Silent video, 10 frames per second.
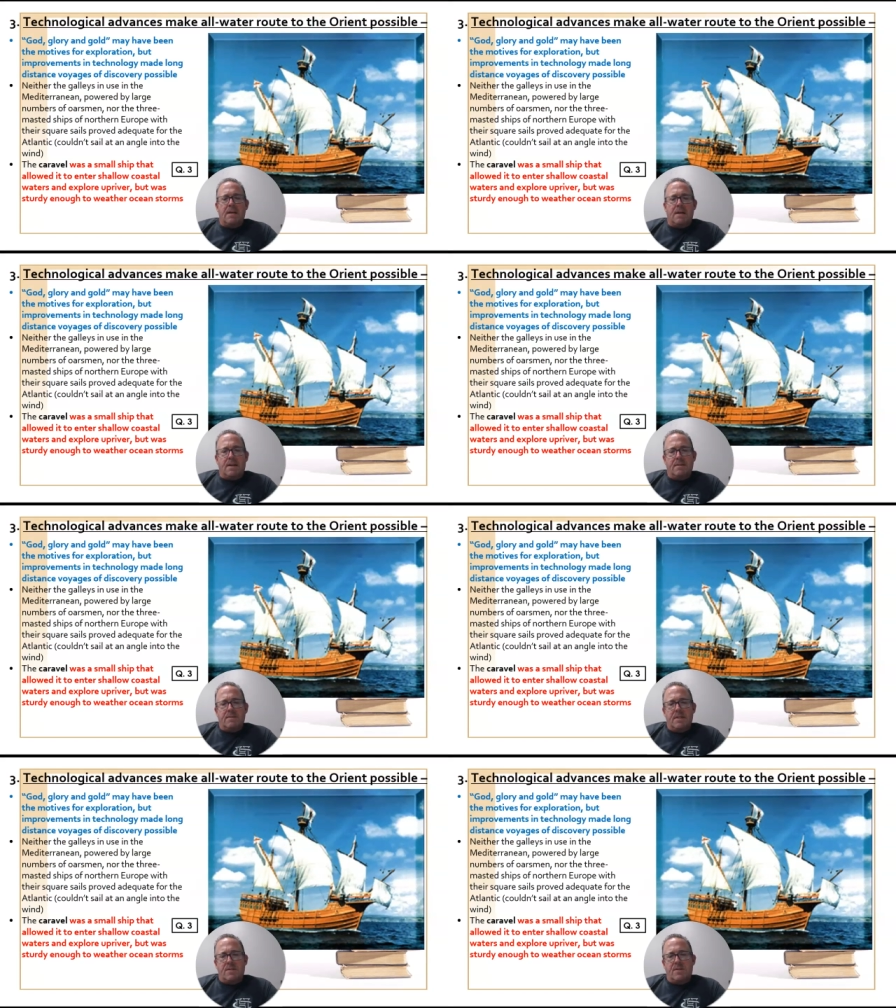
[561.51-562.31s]
uh,
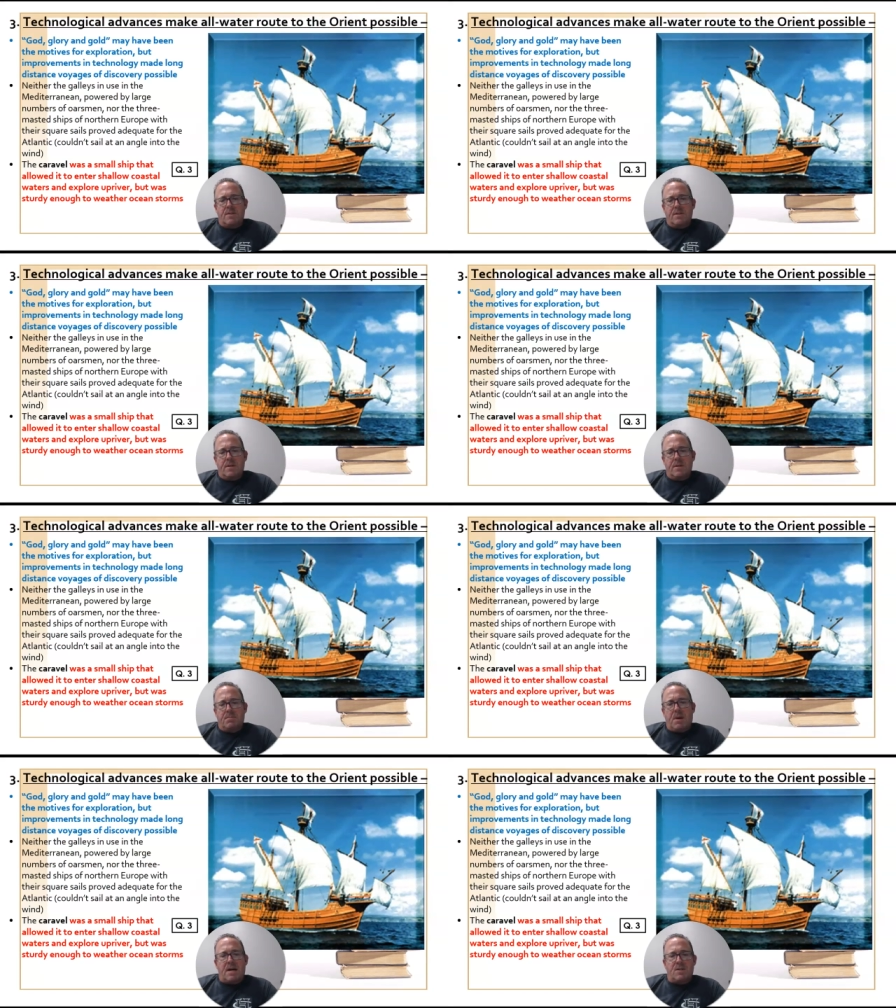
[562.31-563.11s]
this uh,
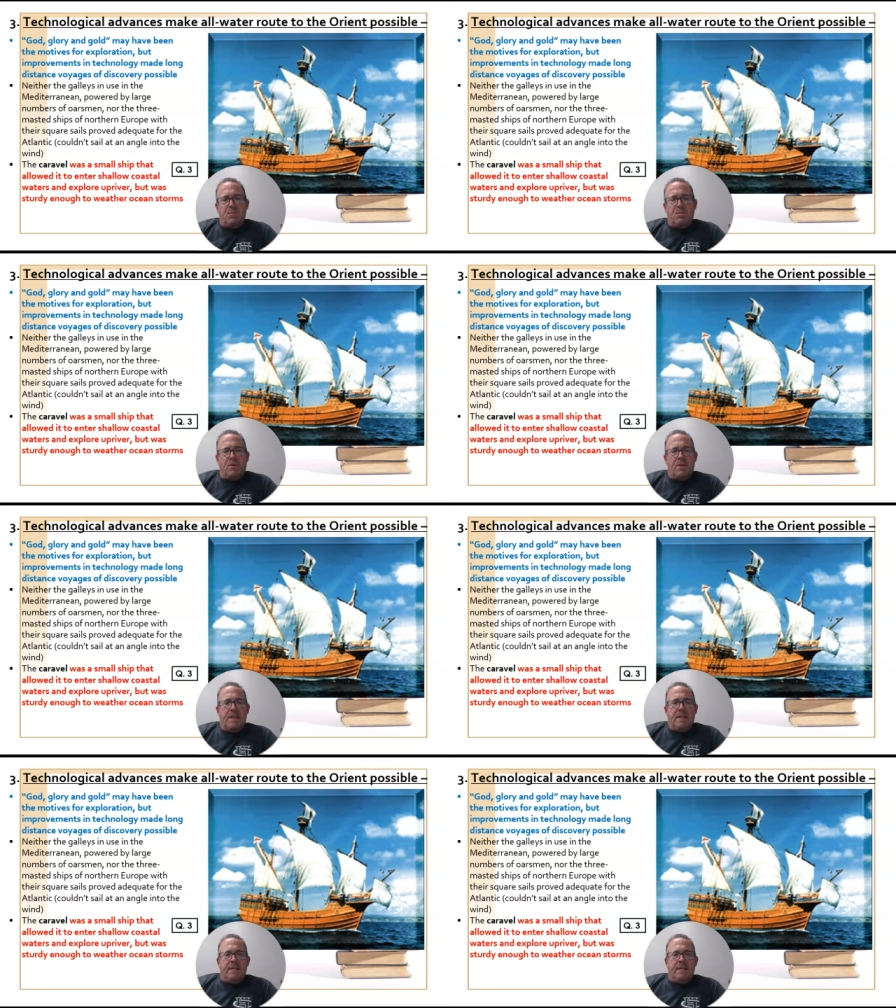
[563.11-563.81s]
possible.